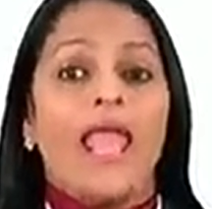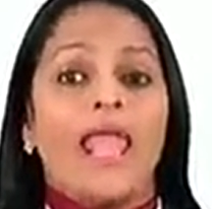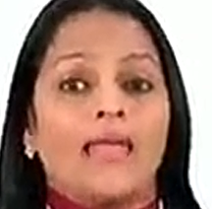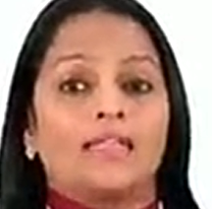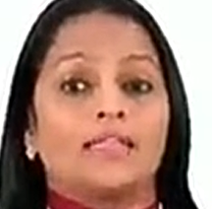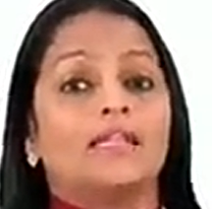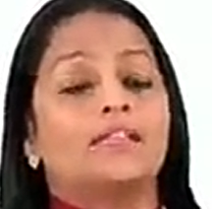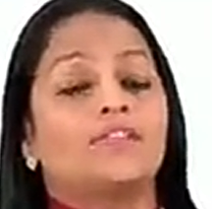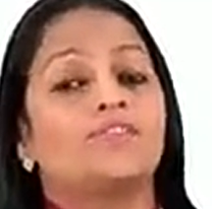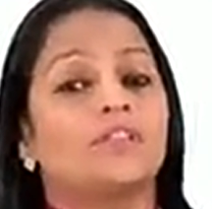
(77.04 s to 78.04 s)
And it
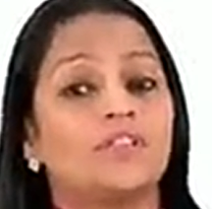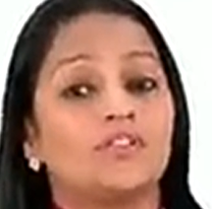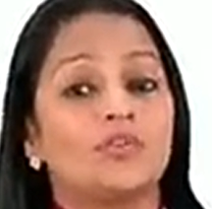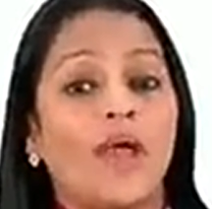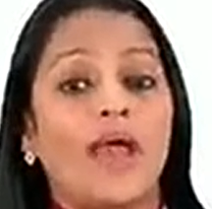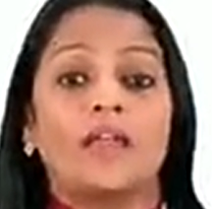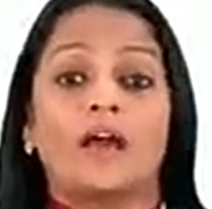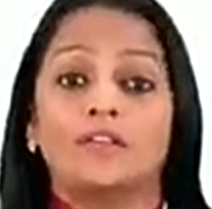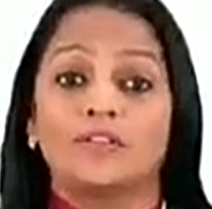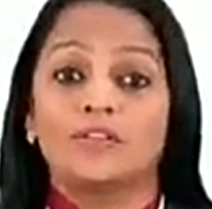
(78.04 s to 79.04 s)
is written to an
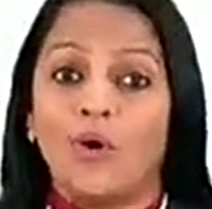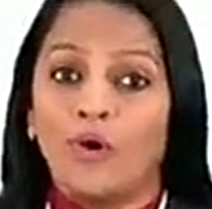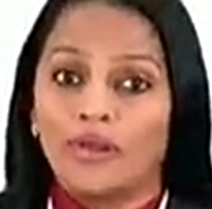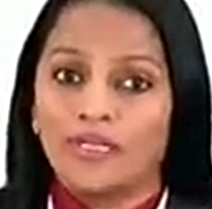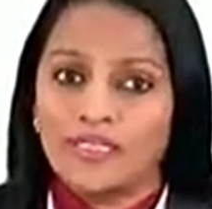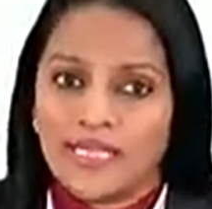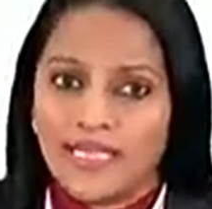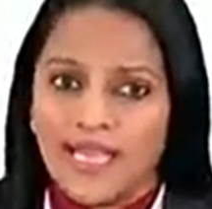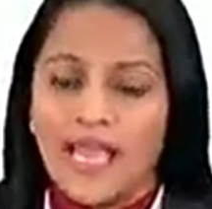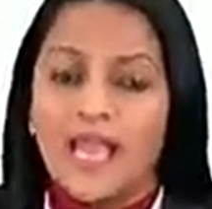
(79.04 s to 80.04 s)

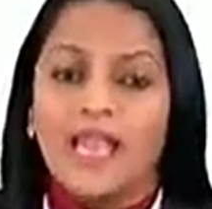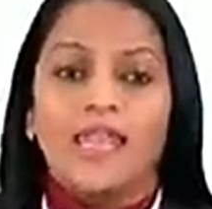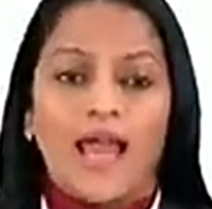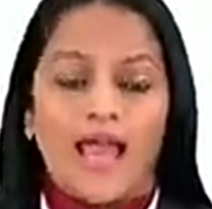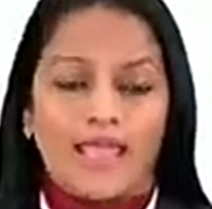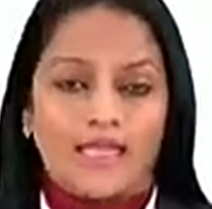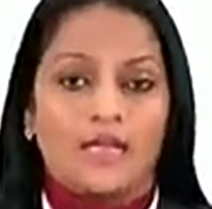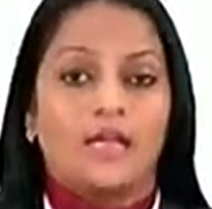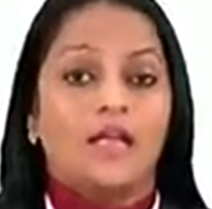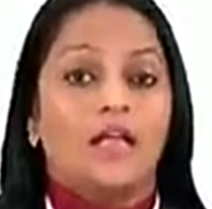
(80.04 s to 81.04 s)
authority like
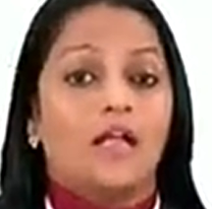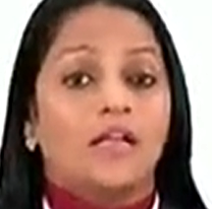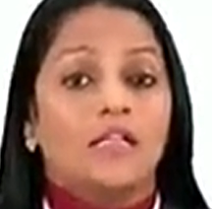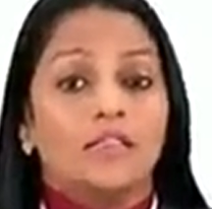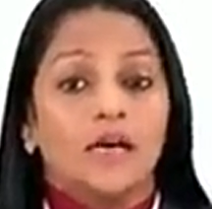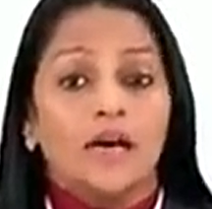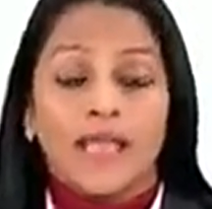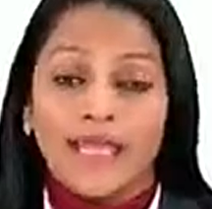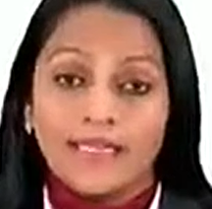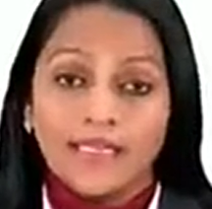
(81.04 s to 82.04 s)
the
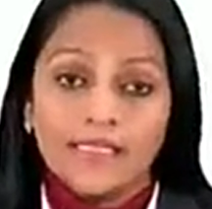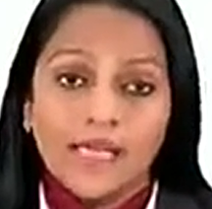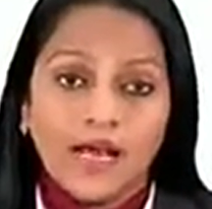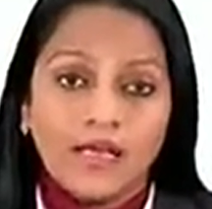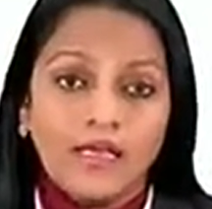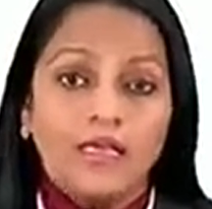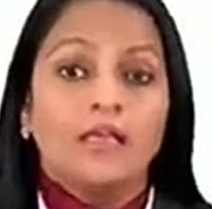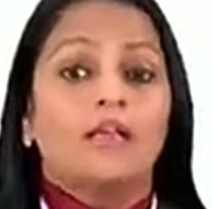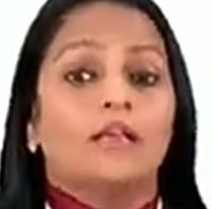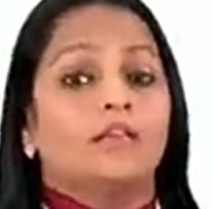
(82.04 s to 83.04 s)
editor,
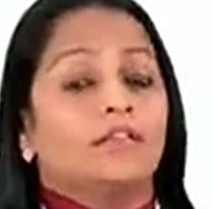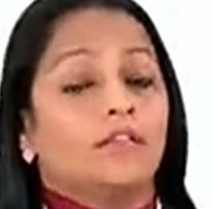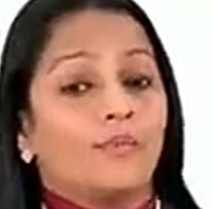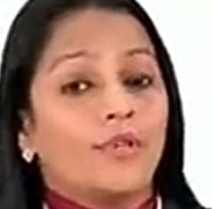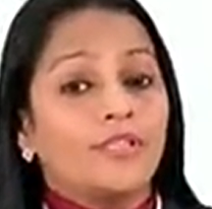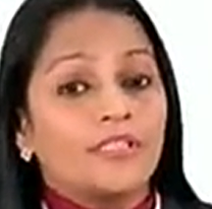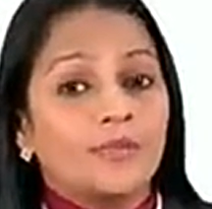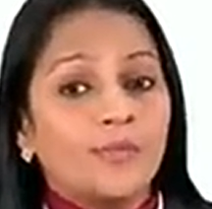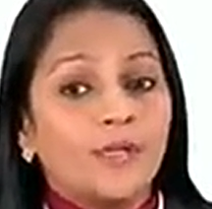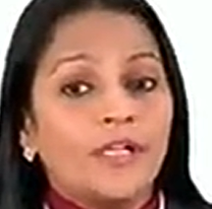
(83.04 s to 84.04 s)
the
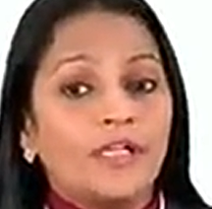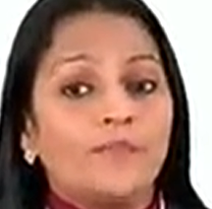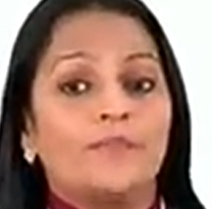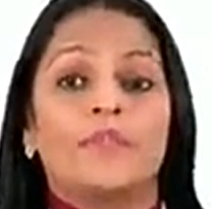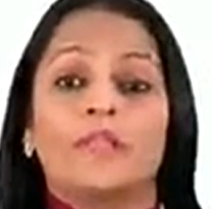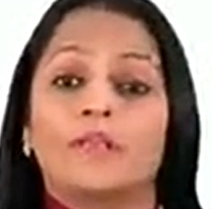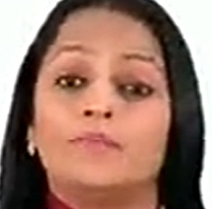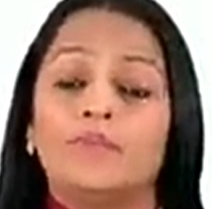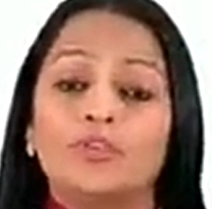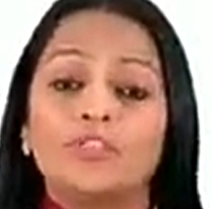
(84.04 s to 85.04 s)
principal,
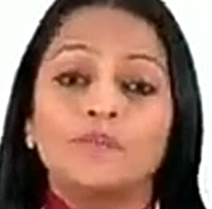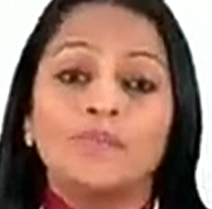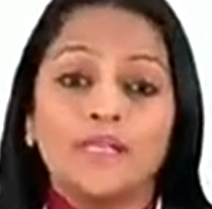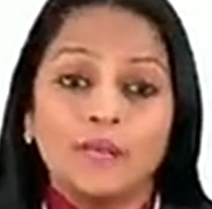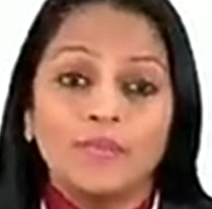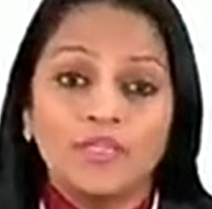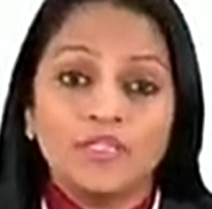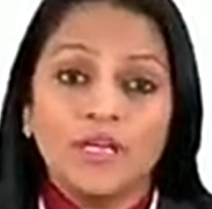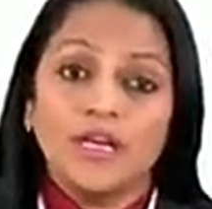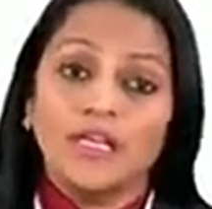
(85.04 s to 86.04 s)
municipal
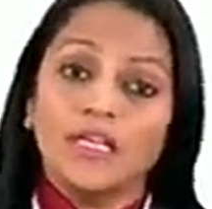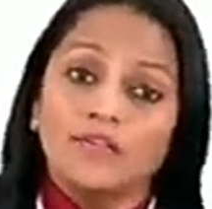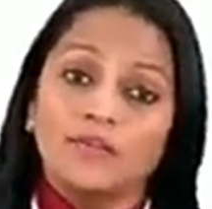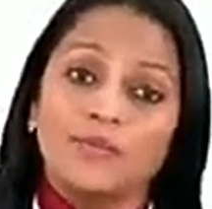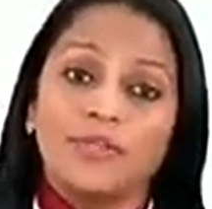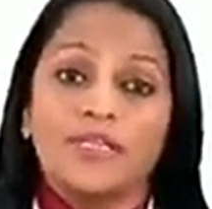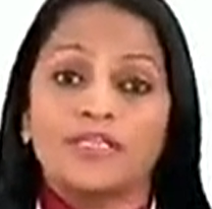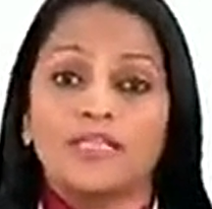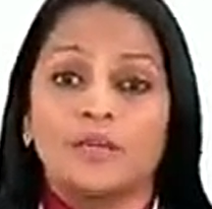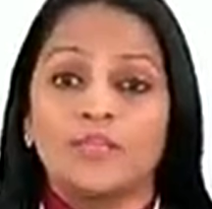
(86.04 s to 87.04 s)
commissioner, even
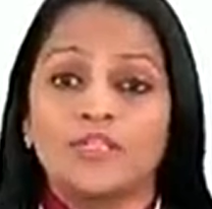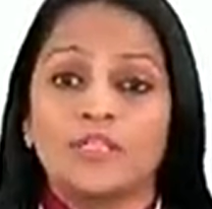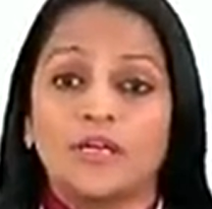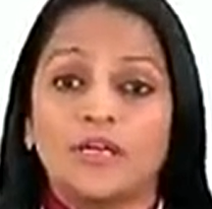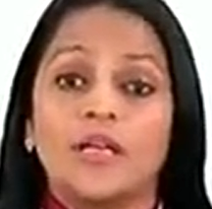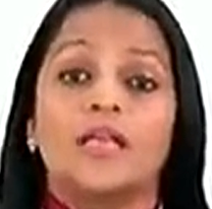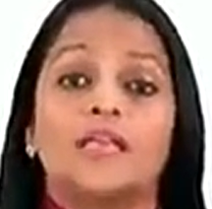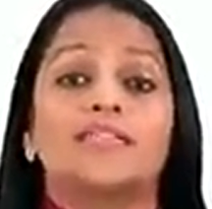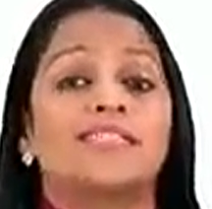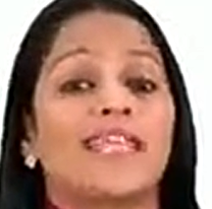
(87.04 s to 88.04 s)
police commissioner,
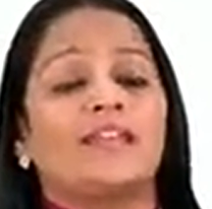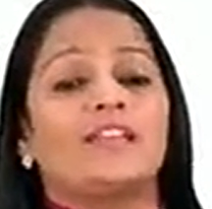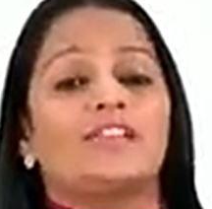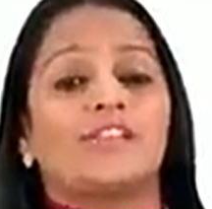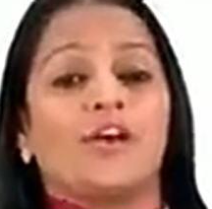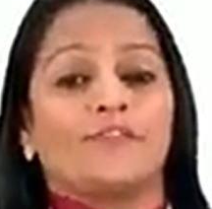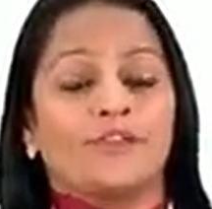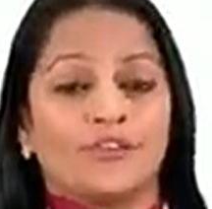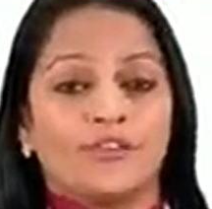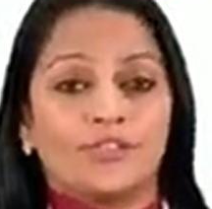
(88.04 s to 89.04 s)
secretary of
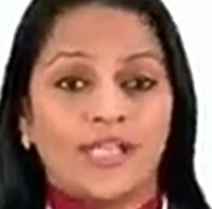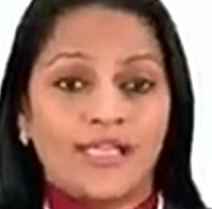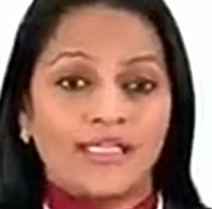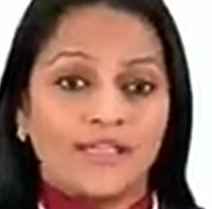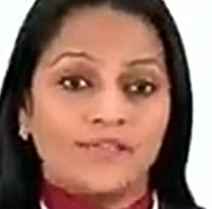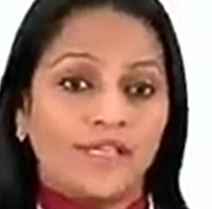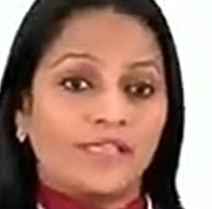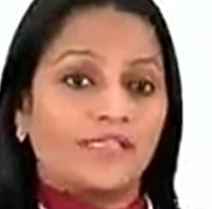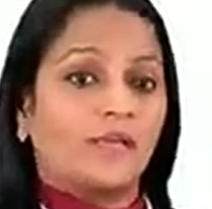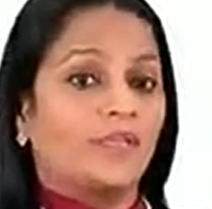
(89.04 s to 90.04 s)
your society if there
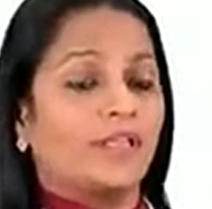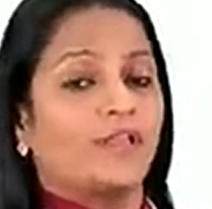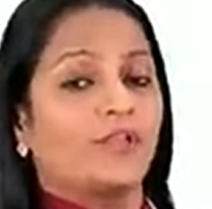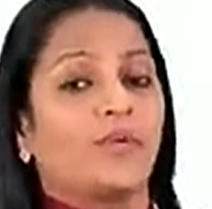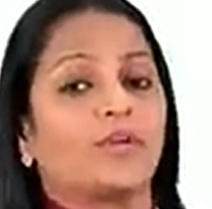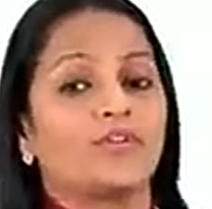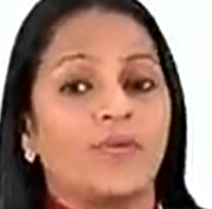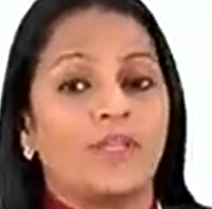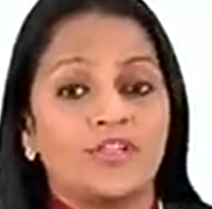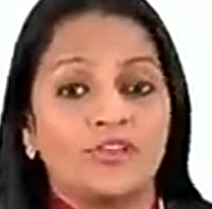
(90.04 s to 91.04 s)
is something that you want to
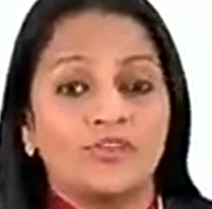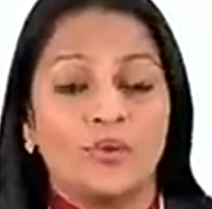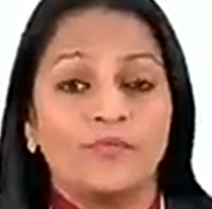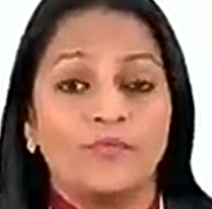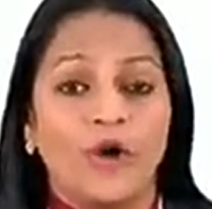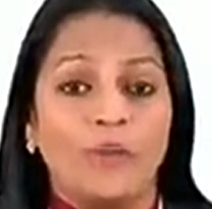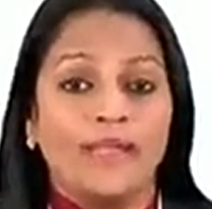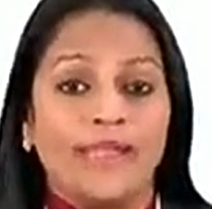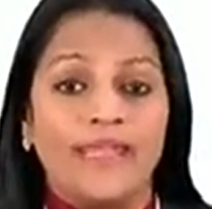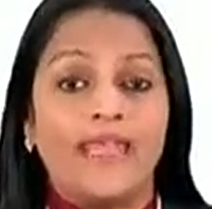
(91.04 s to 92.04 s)
mention to him
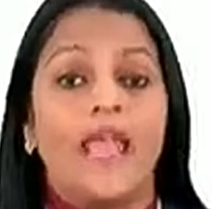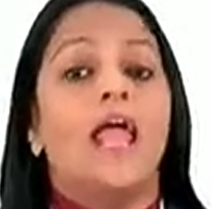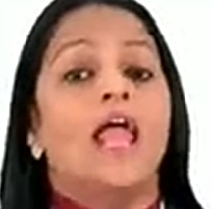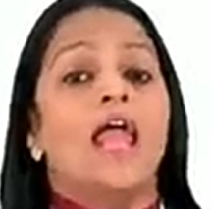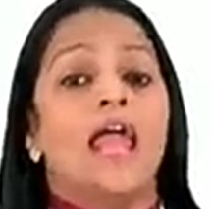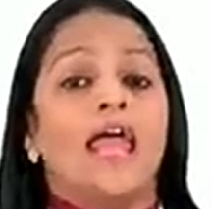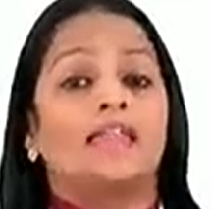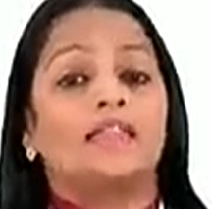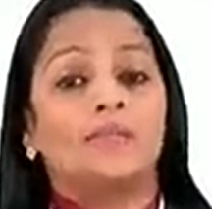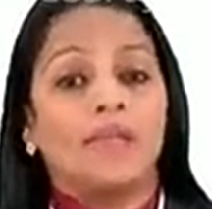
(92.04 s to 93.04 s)
formally,
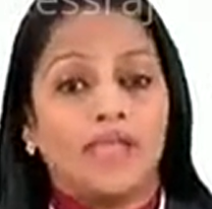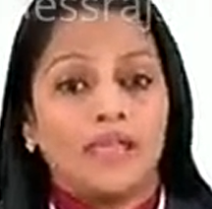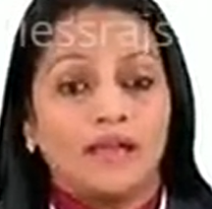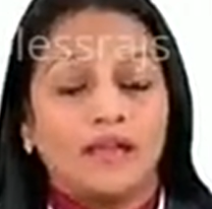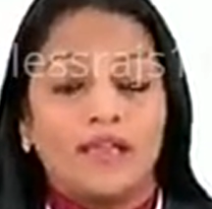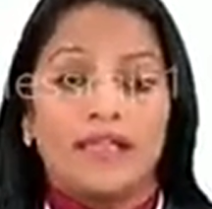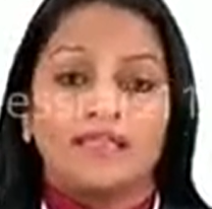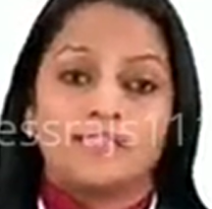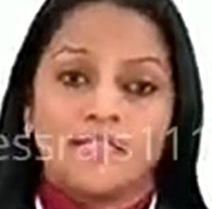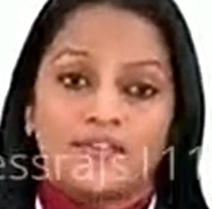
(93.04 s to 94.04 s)
and the mayor,
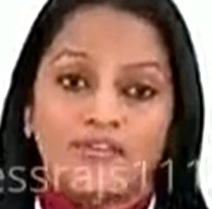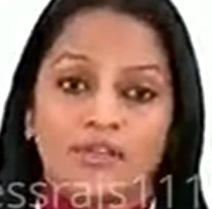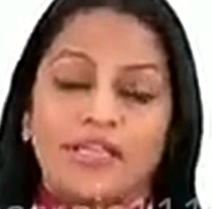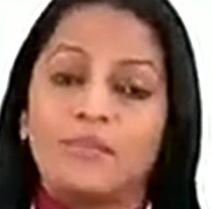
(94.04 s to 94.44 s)
etc.